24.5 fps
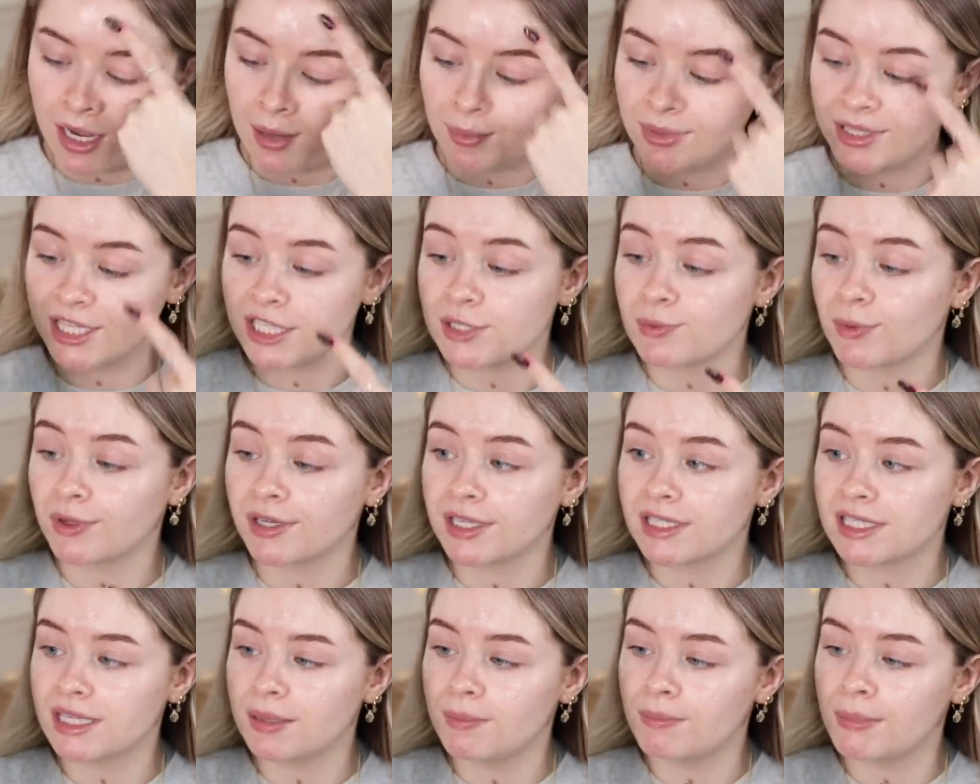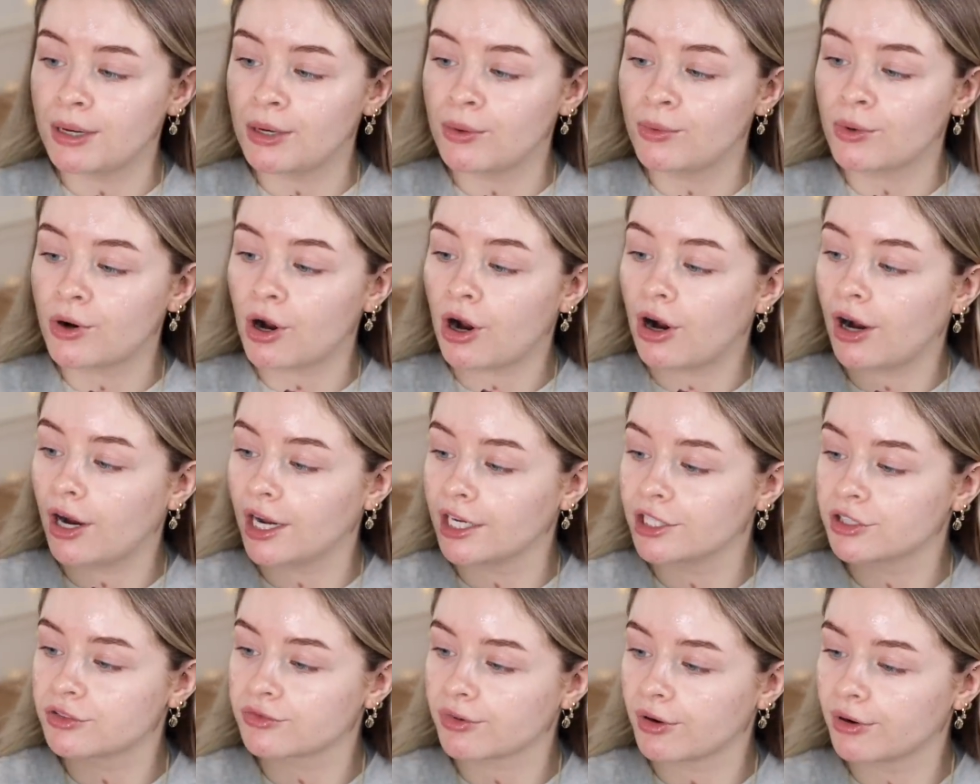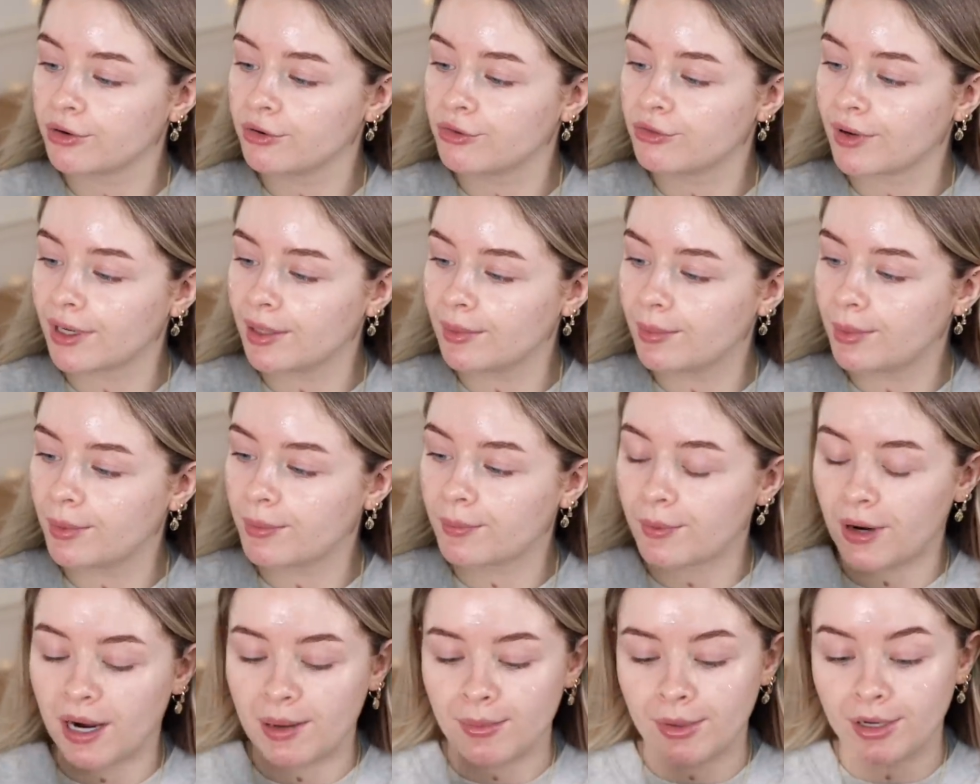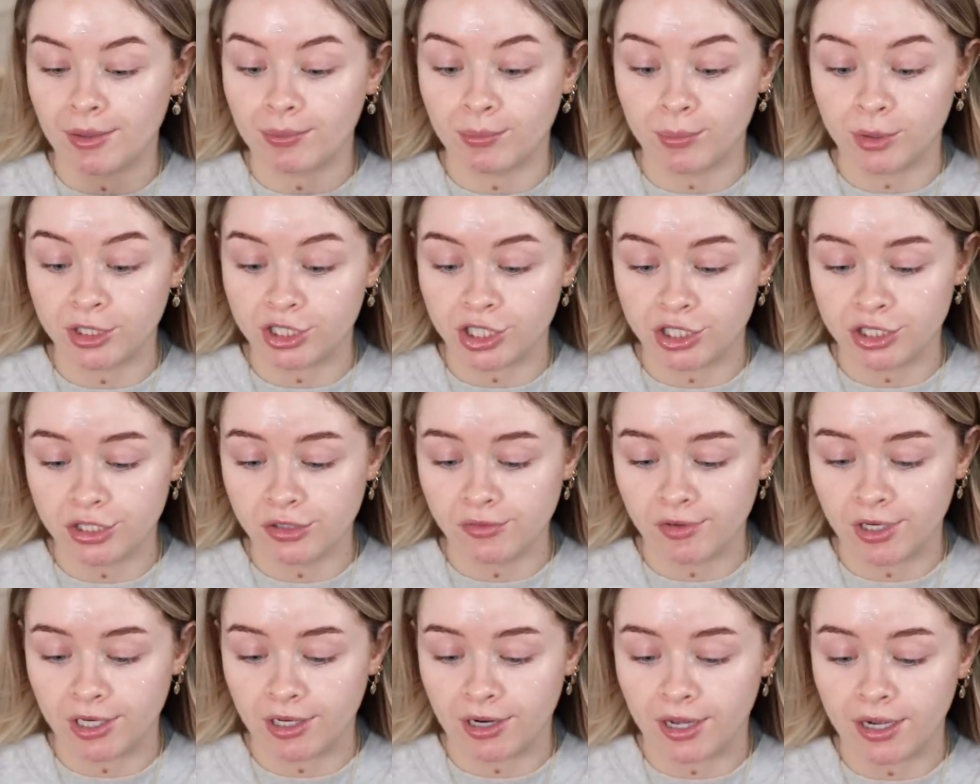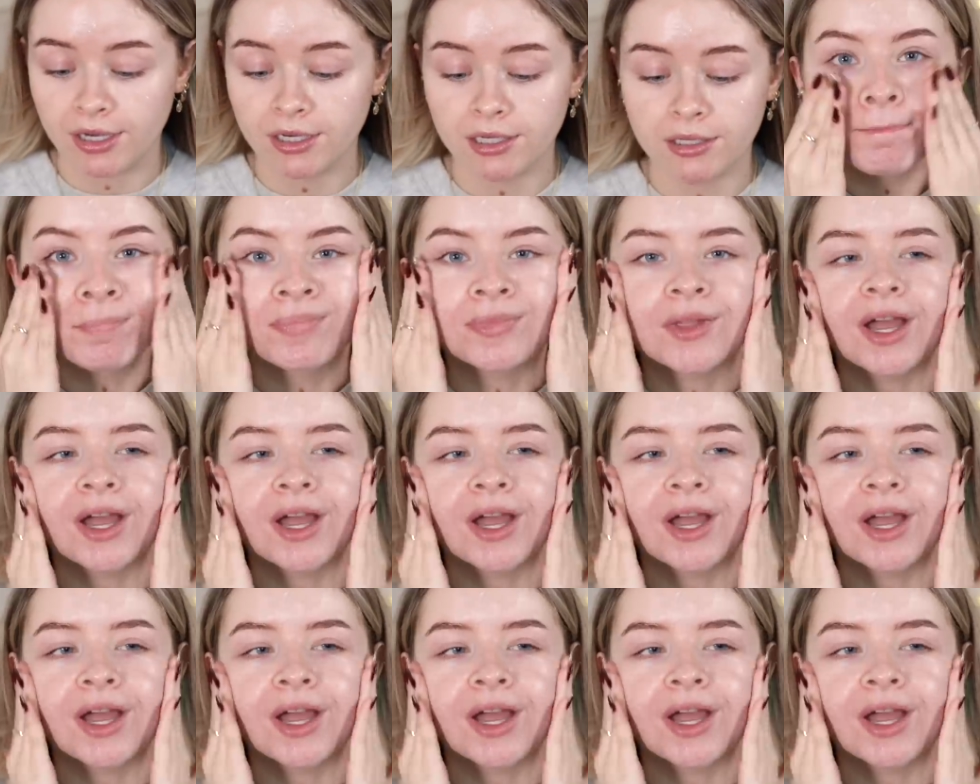but this one is the milk hydro grip primer which i do really like